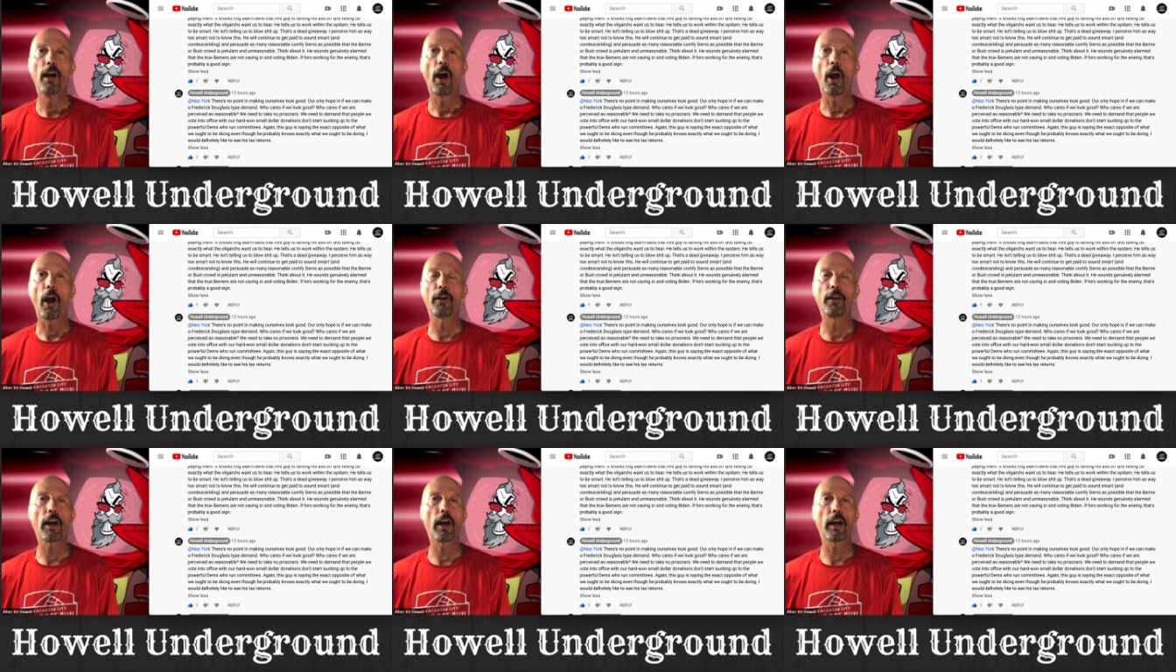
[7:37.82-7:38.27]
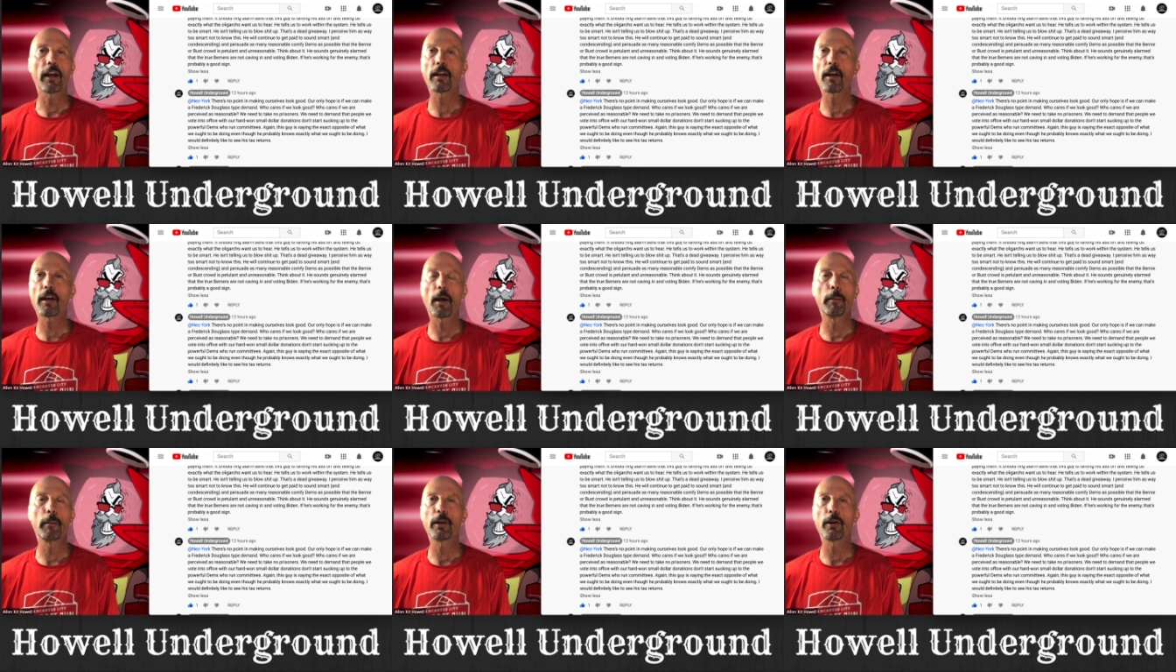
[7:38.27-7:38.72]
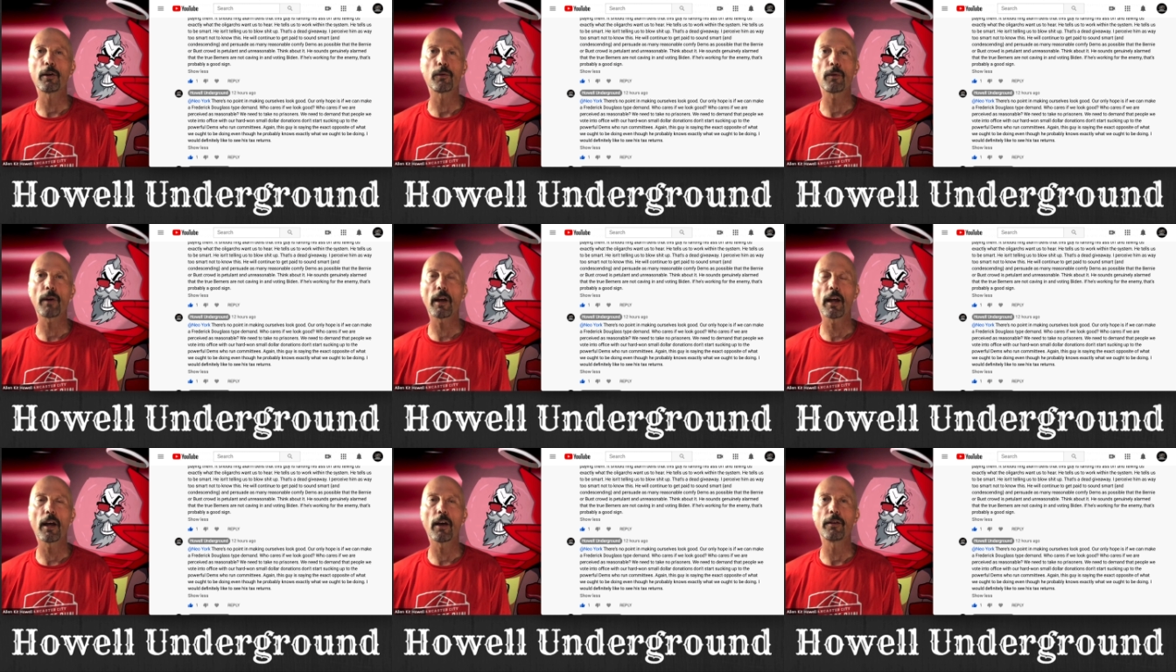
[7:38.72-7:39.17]
are not coming
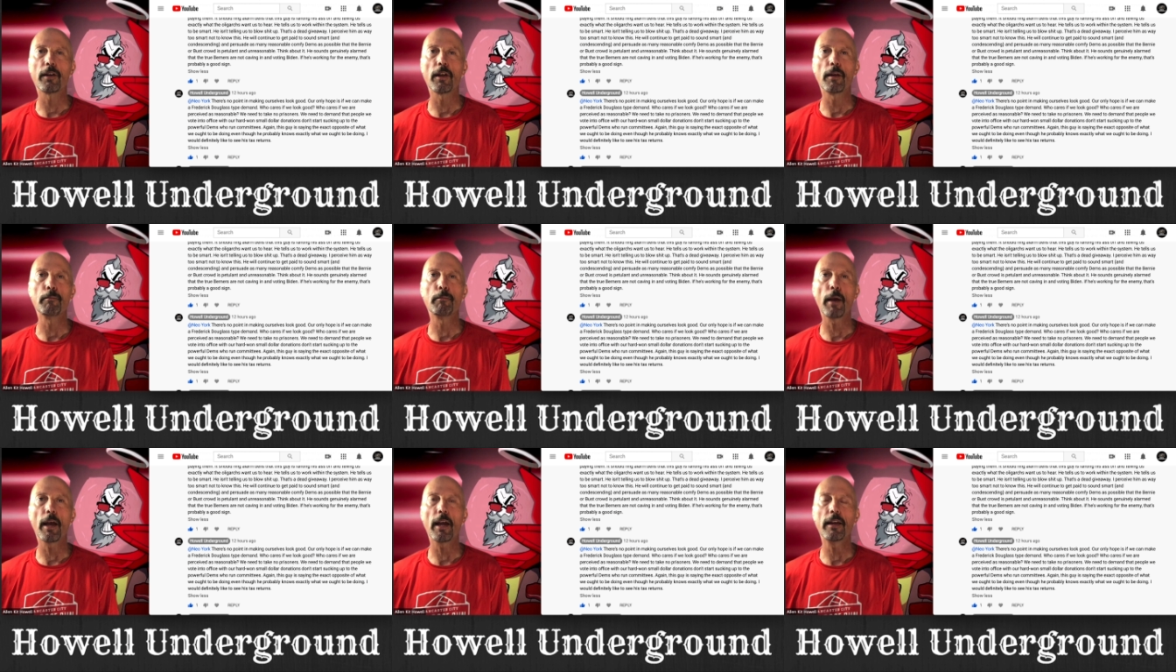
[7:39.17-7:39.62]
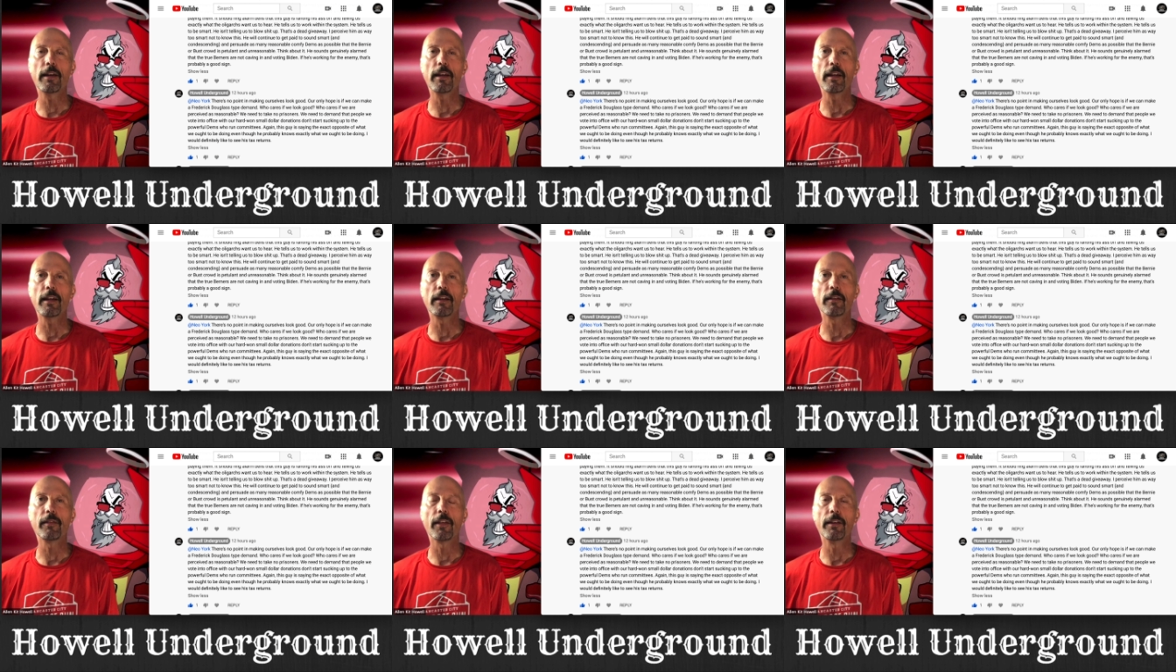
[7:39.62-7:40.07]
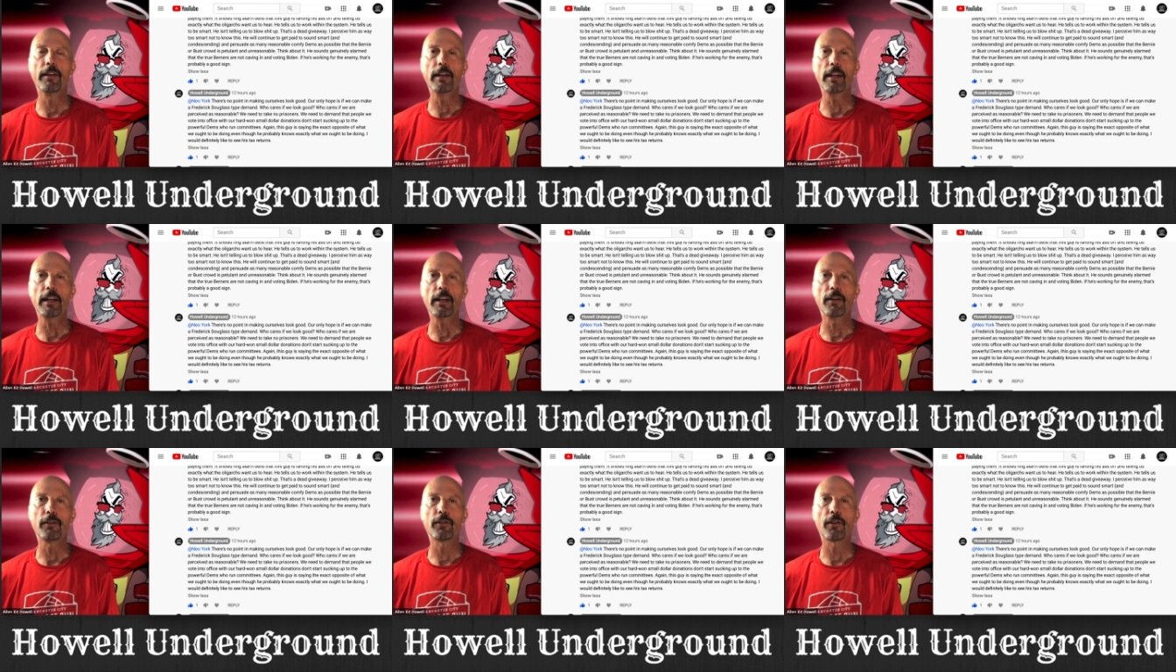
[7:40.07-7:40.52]
around and bending the
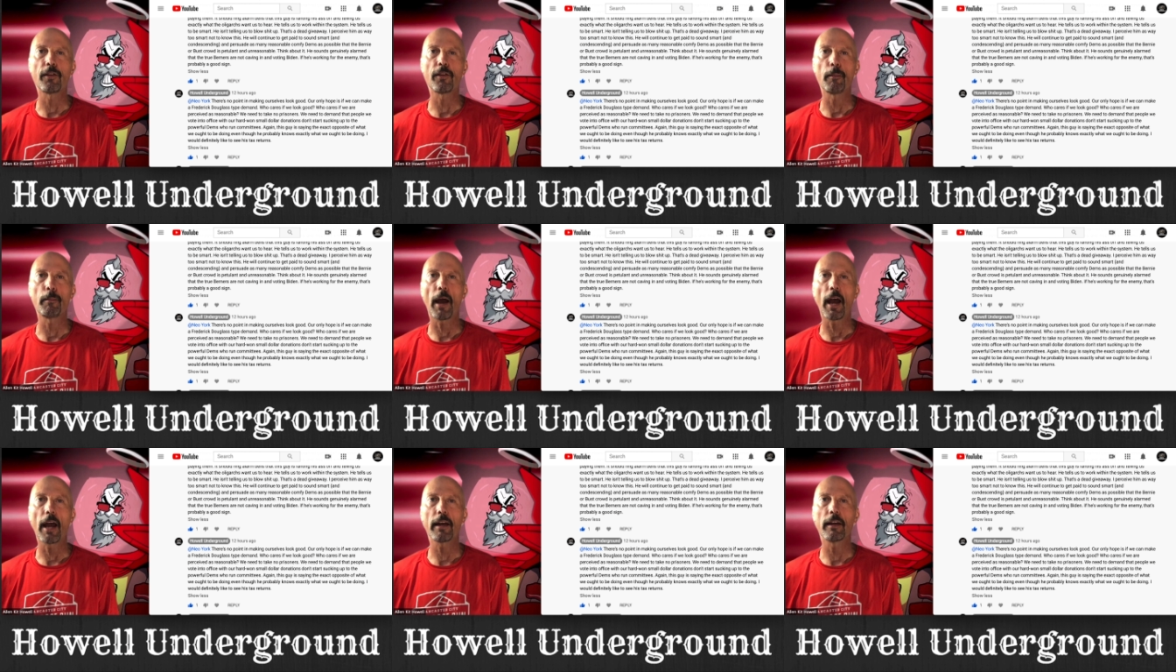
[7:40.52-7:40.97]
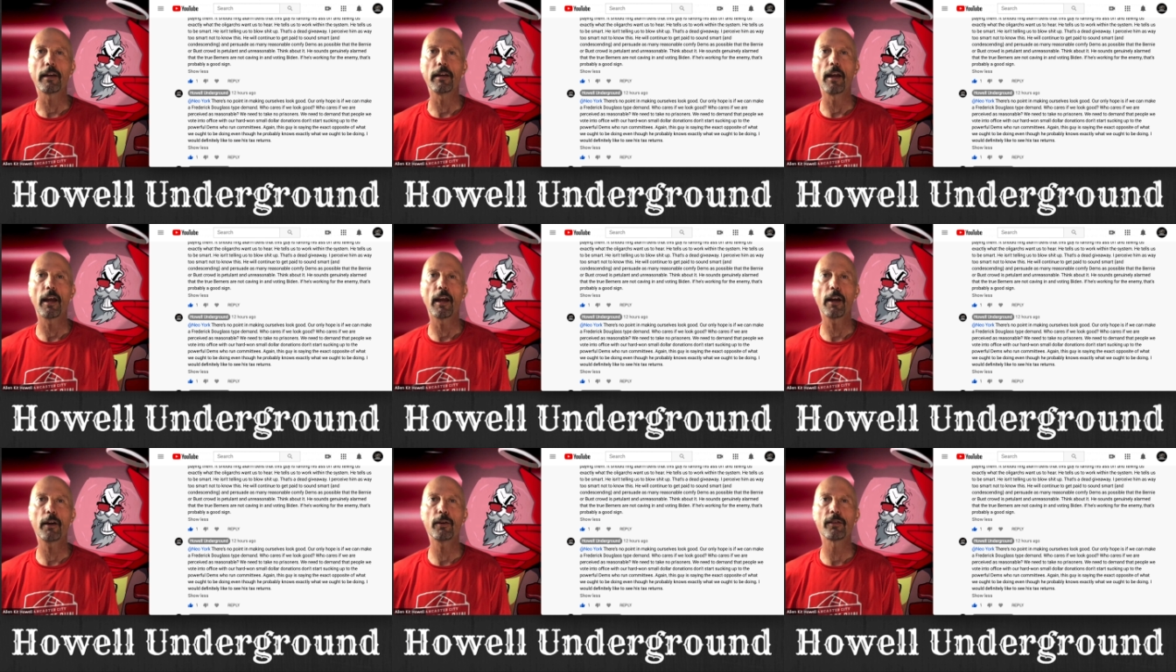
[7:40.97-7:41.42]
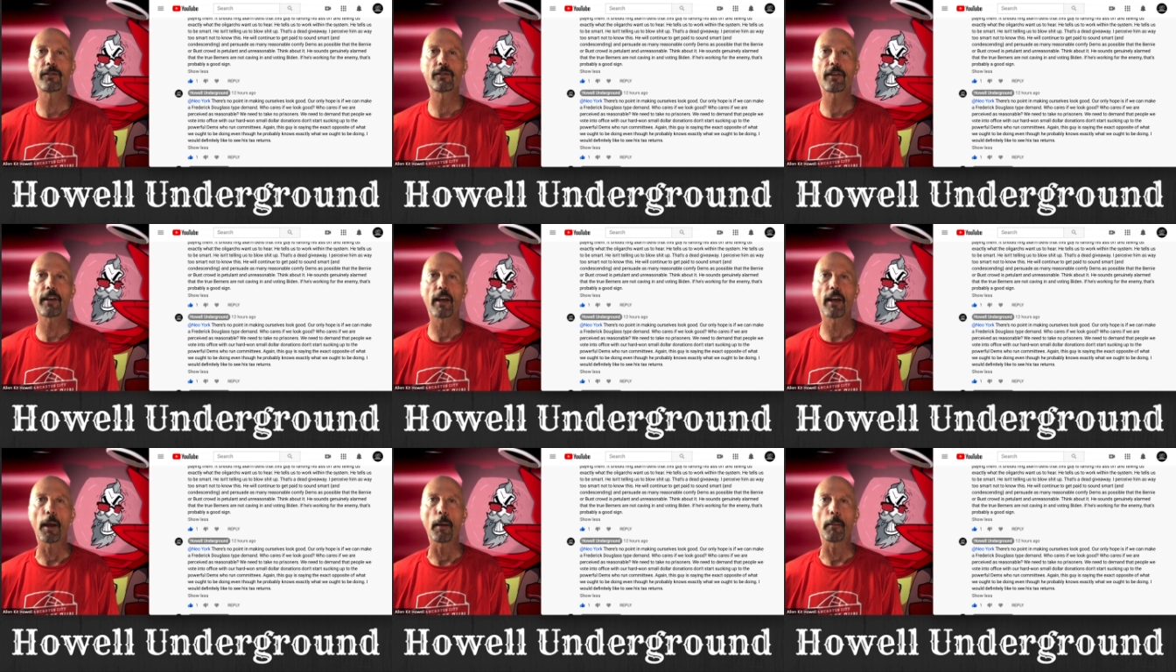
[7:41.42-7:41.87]
knee to the Biden-Harris
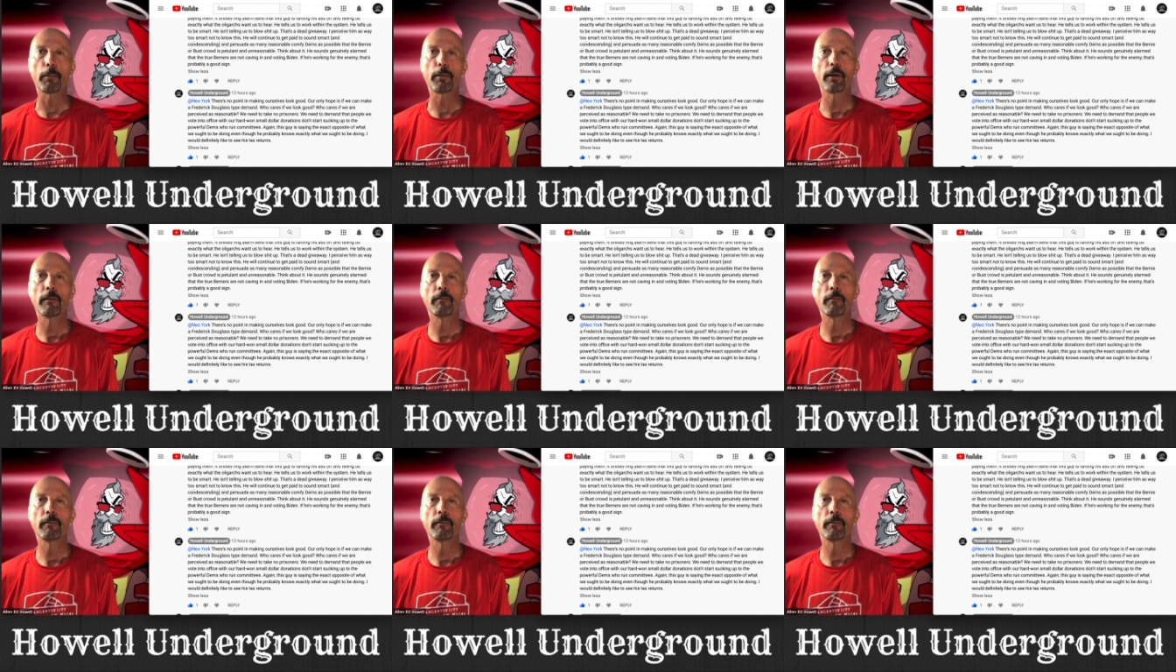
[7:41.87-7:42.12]
camp.